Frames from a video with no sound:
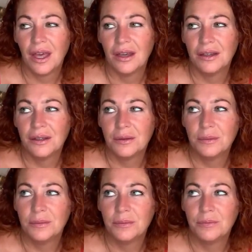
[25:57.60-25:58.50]

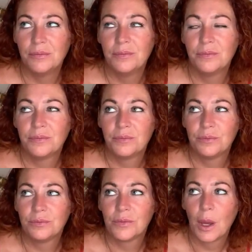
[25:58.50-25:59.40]
Um,
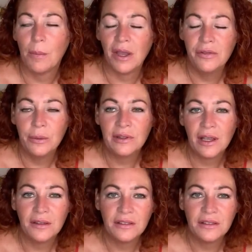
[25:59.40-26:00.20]
but if it was like a